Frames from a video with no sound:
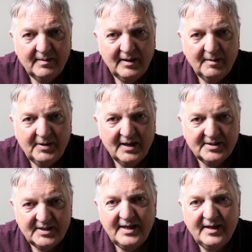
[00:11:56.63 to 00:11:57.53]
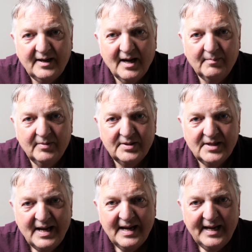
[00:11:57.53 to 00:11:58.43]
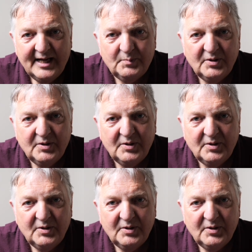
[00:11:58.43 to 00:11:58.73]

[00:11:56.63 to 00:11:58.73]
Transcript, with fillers: APS-C cameras, it's